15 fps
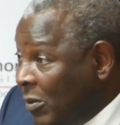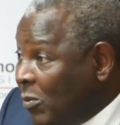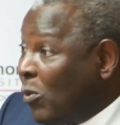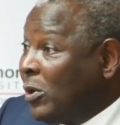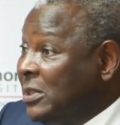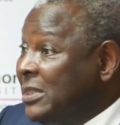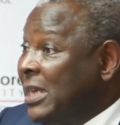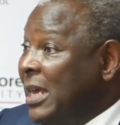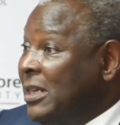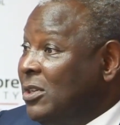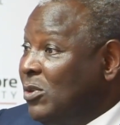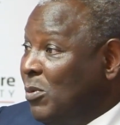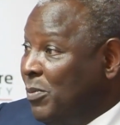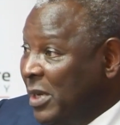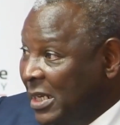was
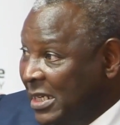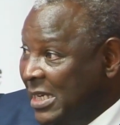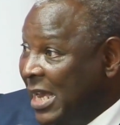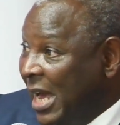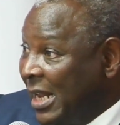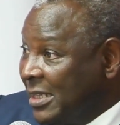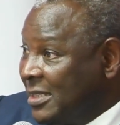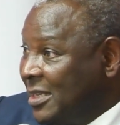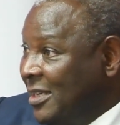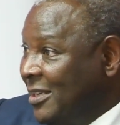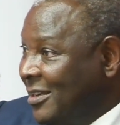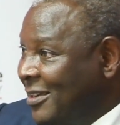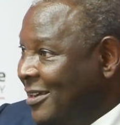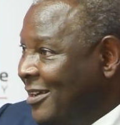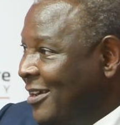DRC.
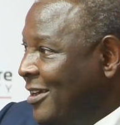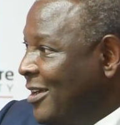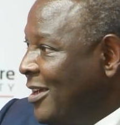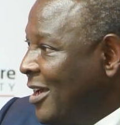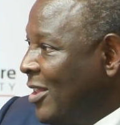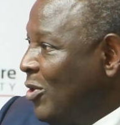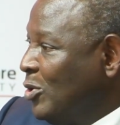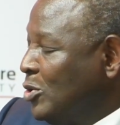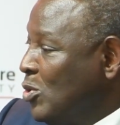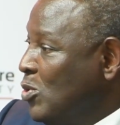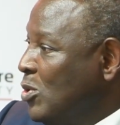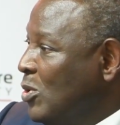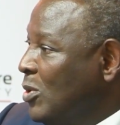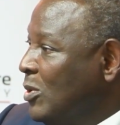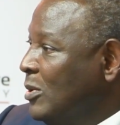And those who
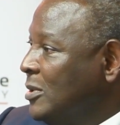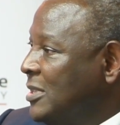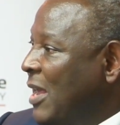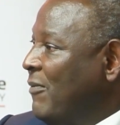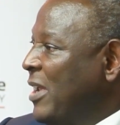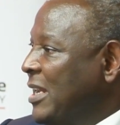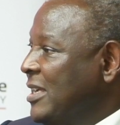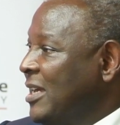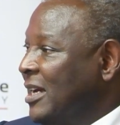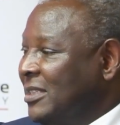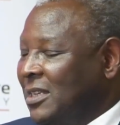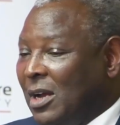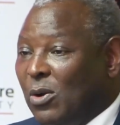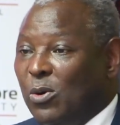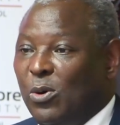know, 7
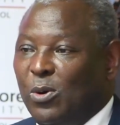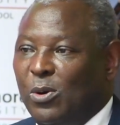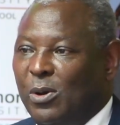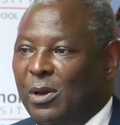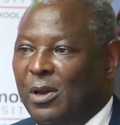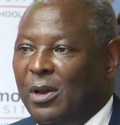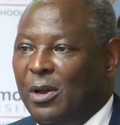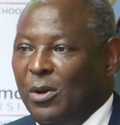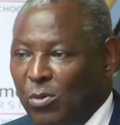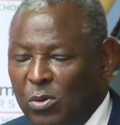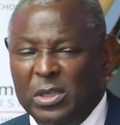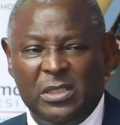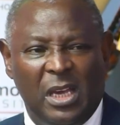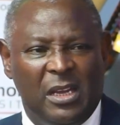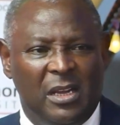years ago,
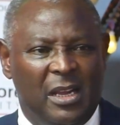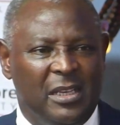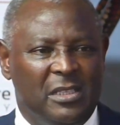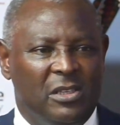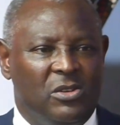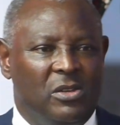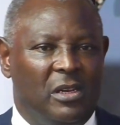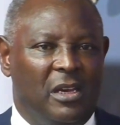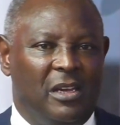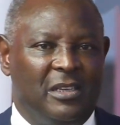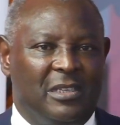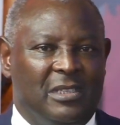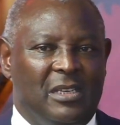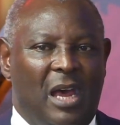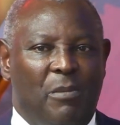we said, let's
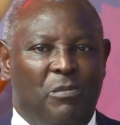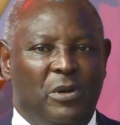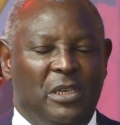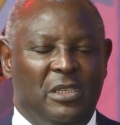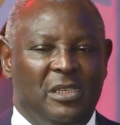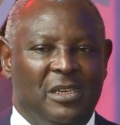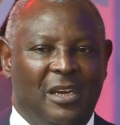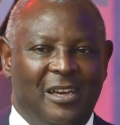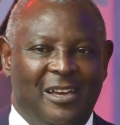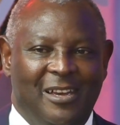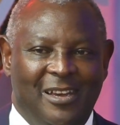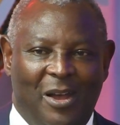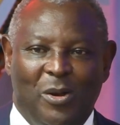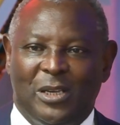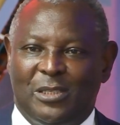establish
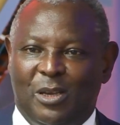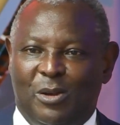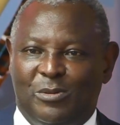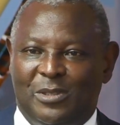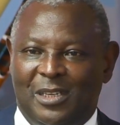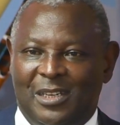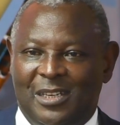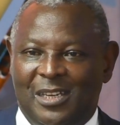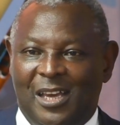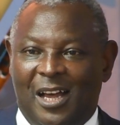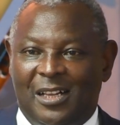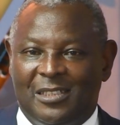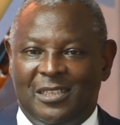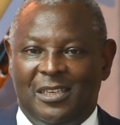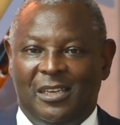ourselves in
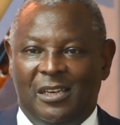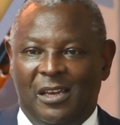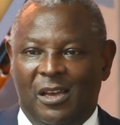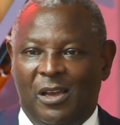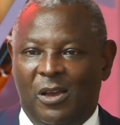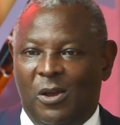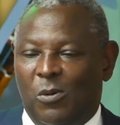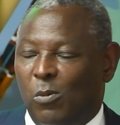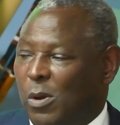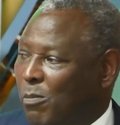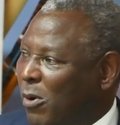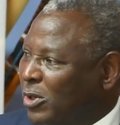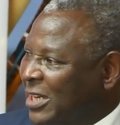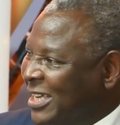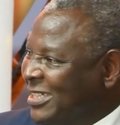DRC. We
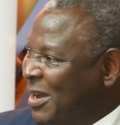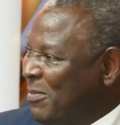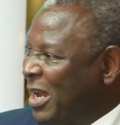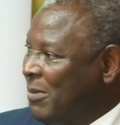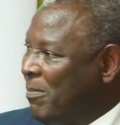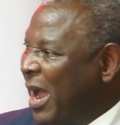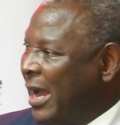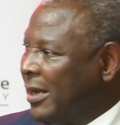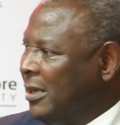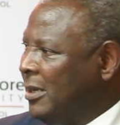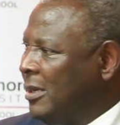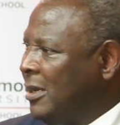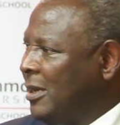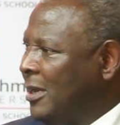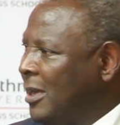bought a German bank.
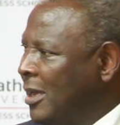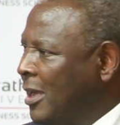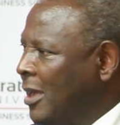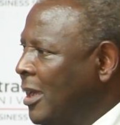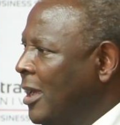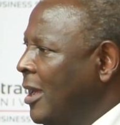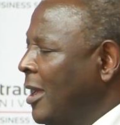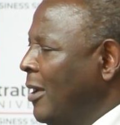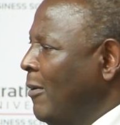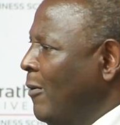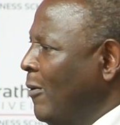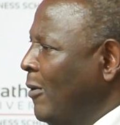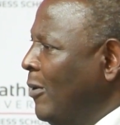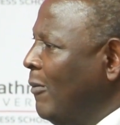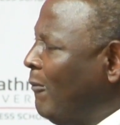
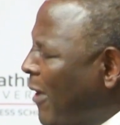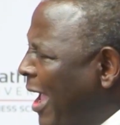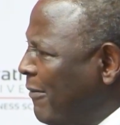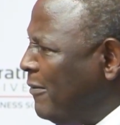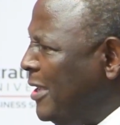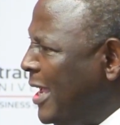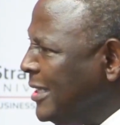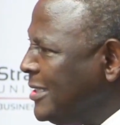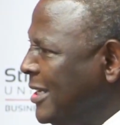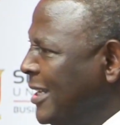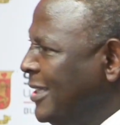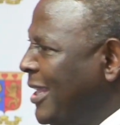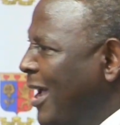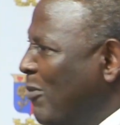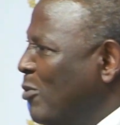5 years
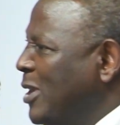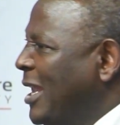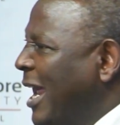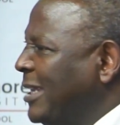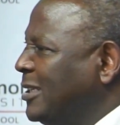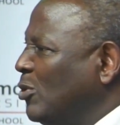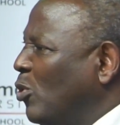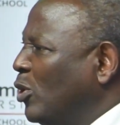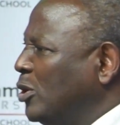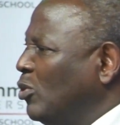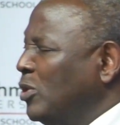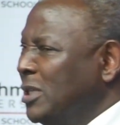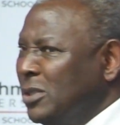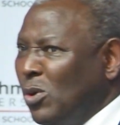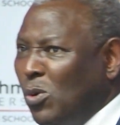later, we liked what
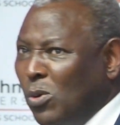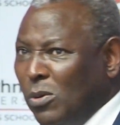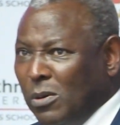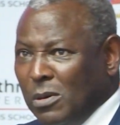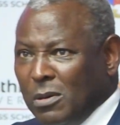we saw.